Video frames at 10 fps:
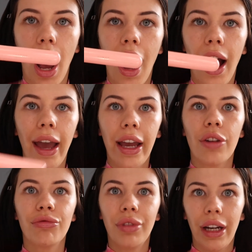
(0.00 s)
I
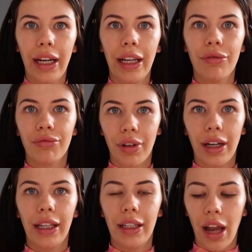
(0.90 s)

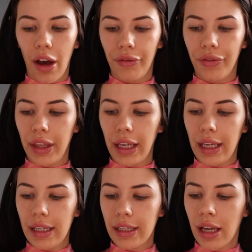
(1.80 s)
really love
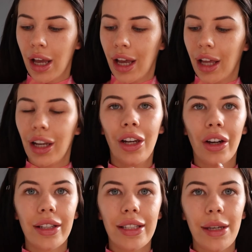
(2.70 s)
these
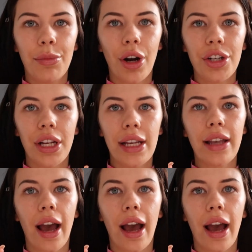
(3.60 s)
Luxie brushes.